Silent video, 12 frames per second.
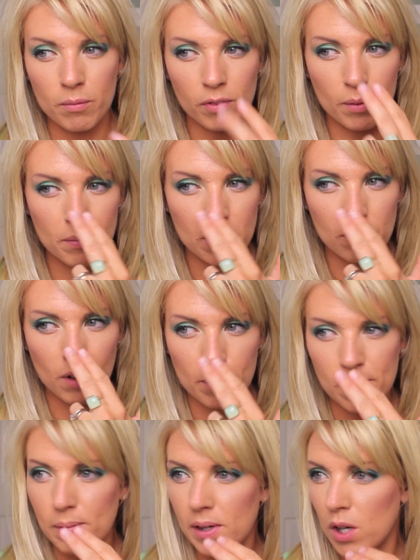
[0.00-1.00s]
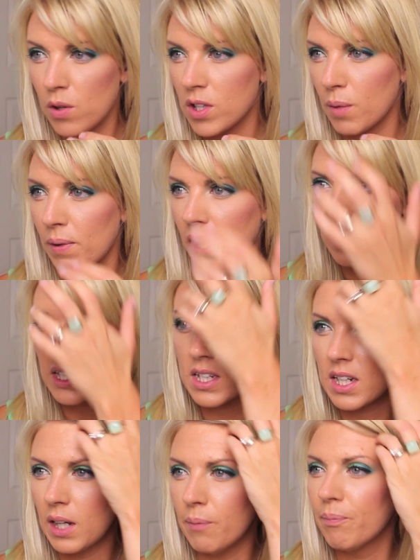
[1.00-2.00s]
from me rubbing my nose up
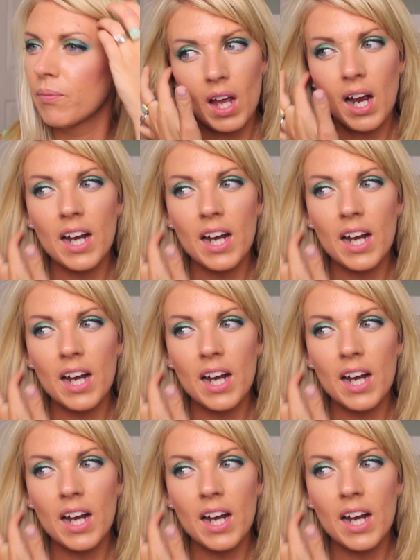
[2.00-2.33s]
against him.